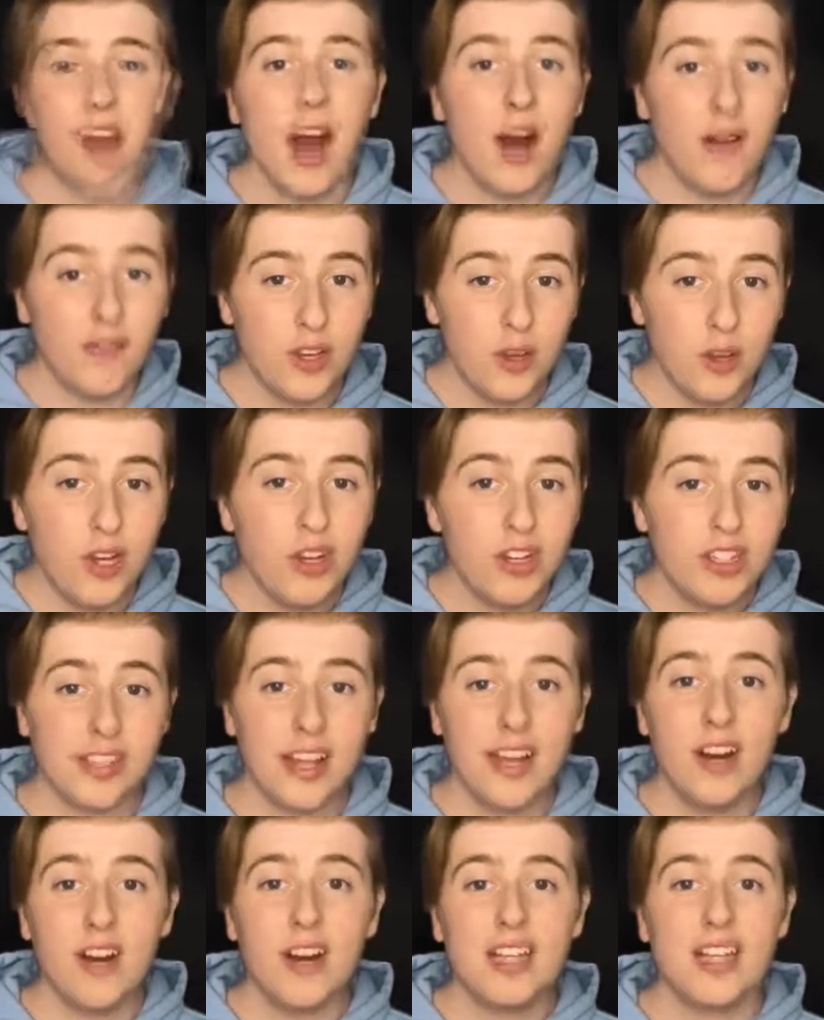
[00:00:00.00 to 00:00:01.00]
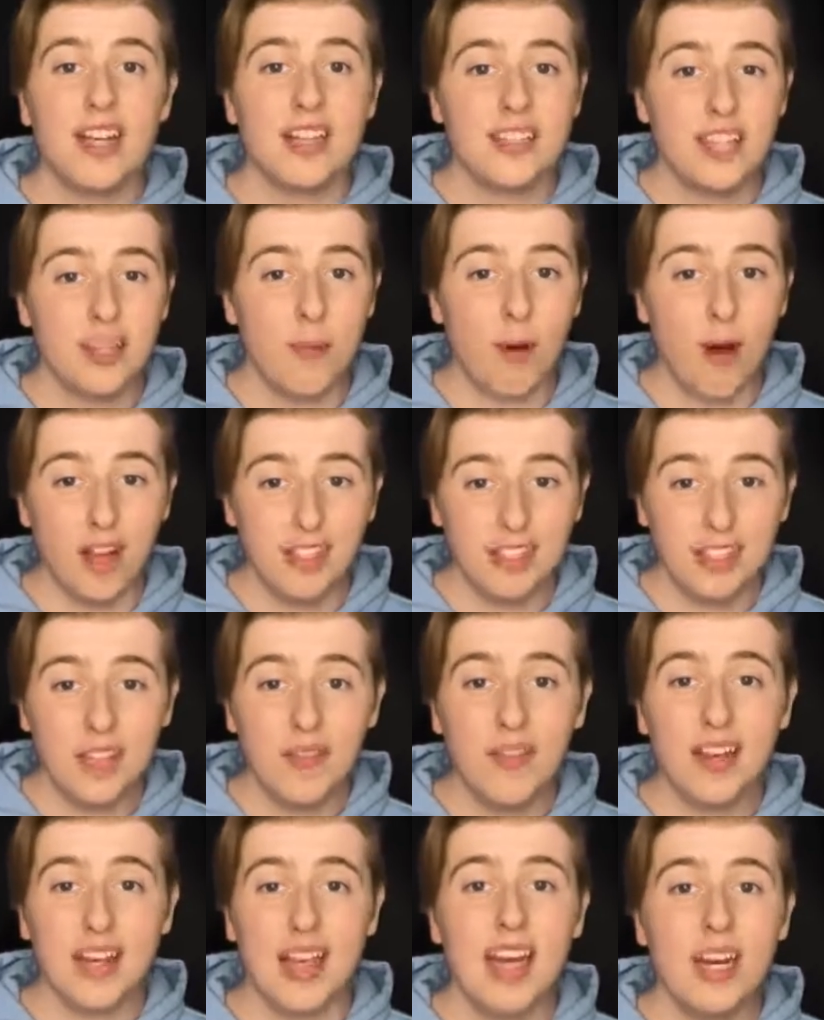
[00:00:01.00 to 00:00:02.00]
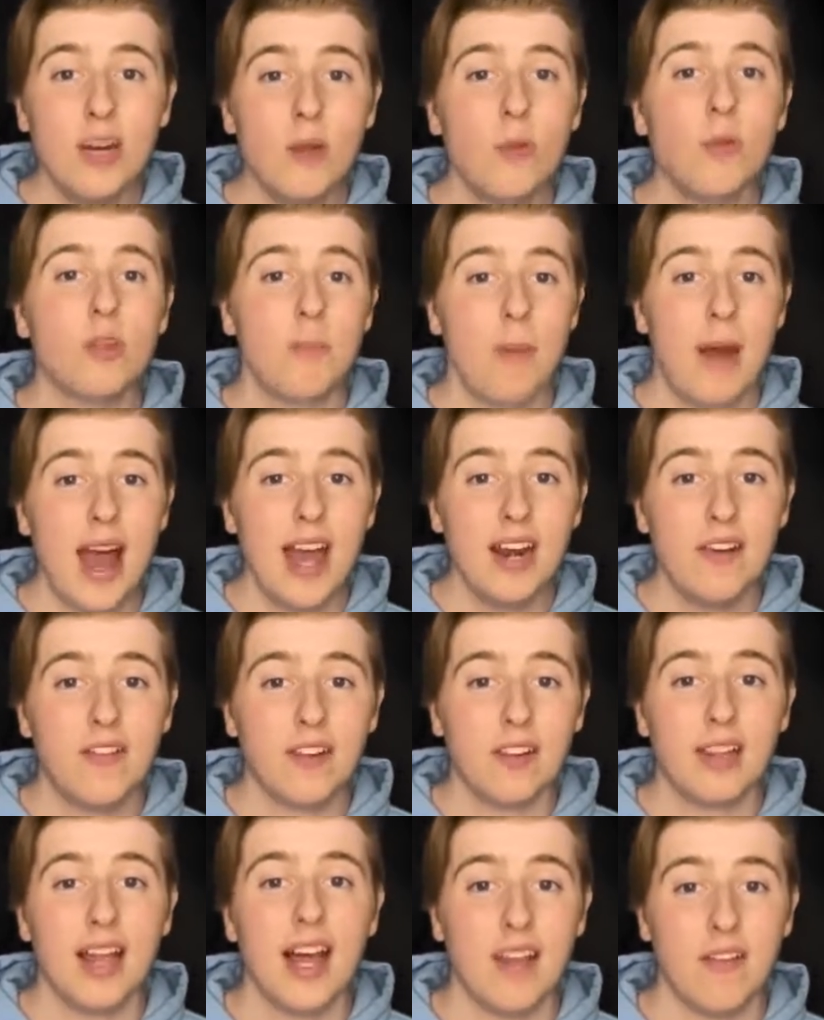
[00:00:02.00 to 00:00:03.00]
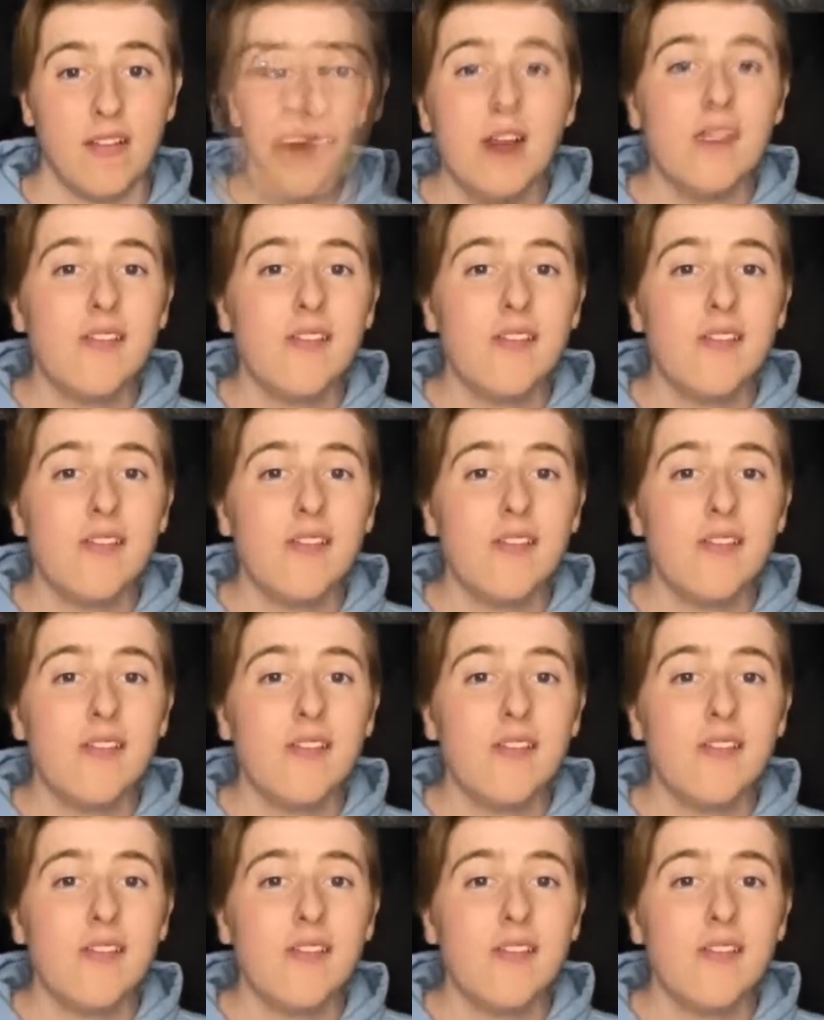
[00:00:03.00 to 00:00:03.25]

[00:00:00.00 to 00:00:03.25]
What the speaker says: A few years later, he tested positive again and was banned for life.